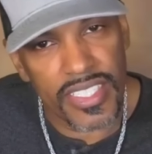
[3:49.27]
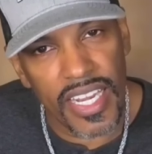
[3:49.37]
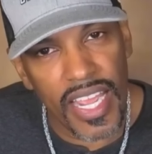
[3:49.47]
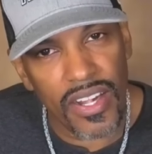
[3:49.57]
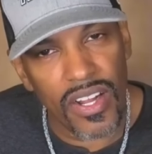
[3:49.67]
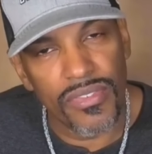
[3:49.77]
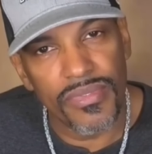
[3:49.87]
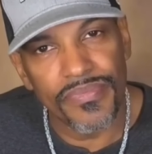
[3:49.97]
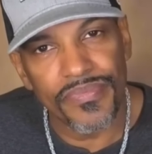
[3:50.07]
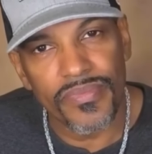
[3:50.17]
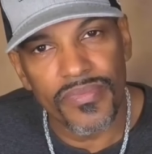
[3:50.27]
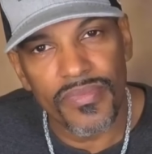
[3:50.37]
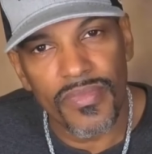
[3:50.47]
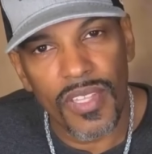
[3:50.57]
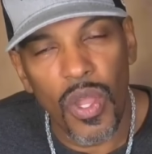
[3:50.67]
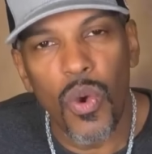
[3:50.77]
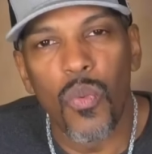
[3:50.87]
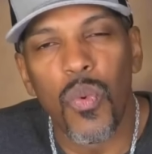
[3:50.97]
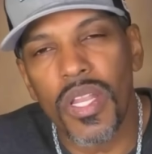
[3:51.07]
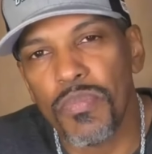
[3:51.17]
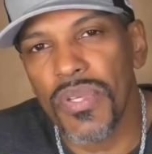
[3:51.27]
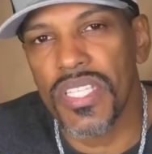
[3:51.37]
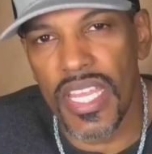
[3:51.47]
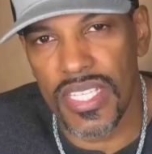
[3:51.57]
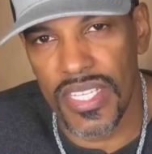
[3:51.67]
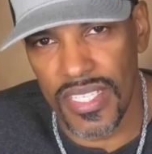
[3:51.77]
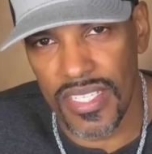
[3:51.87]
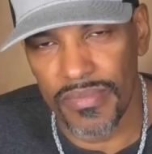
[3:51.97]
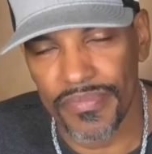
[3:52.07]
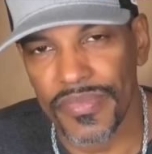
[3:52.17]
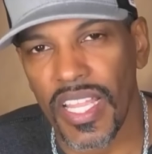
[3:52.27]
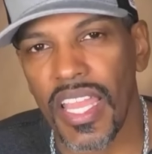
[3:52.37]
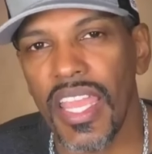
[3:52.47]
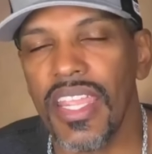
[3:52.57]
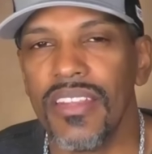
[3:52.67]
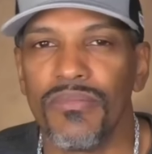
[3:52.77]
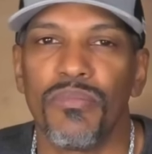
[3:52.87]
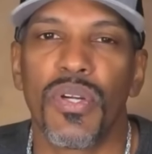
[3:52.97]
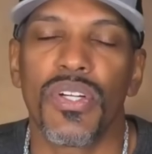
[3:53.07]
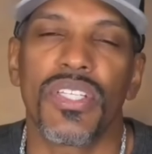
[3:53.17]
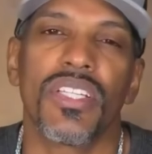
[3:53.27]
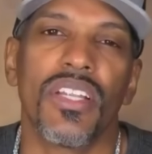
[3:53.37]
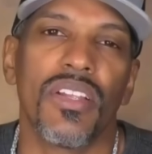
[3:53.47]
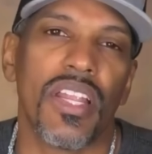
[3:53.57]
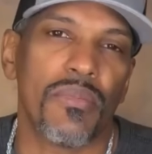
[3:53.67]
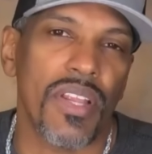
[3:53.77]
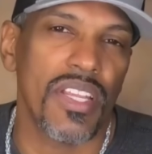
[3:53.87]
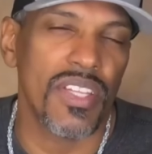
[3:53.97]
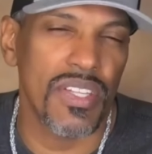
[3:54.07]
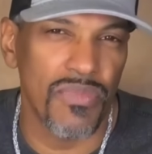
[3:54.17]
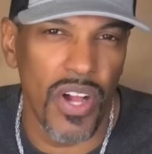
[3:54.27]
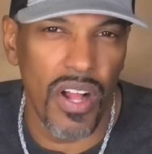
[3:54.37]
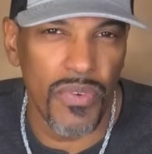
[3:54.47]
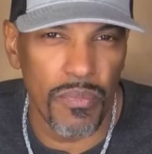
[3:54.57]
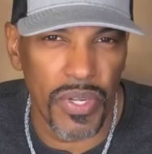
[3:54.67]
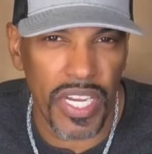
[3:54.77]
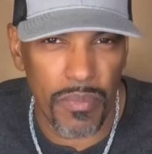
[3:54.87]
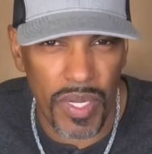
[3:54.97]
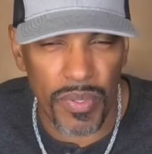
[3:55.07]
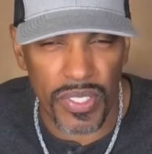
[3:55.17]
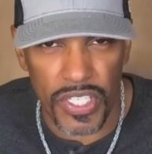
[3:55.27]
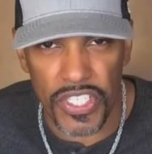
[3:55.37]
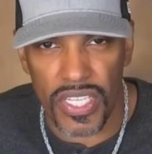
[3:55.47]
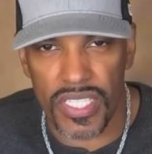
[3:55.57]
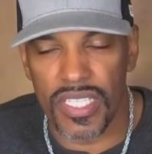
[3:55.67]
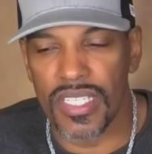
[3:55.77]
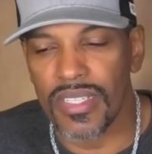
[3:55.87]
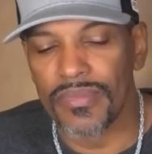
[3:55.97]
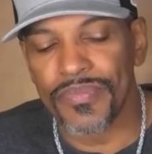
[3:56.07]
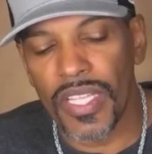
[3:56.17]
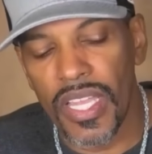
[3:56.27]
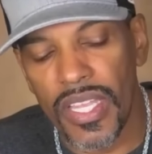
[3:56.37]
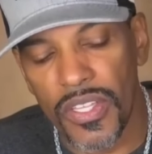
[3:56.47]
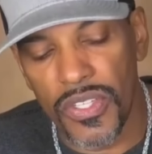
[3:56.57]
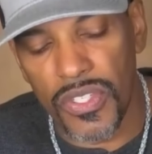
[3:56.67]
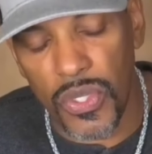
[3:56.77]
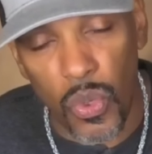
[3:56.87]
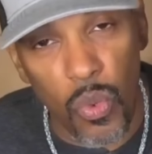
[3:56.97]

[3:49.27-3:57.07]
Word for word: the light off. What possesses a person that is involved in bringing people to justice to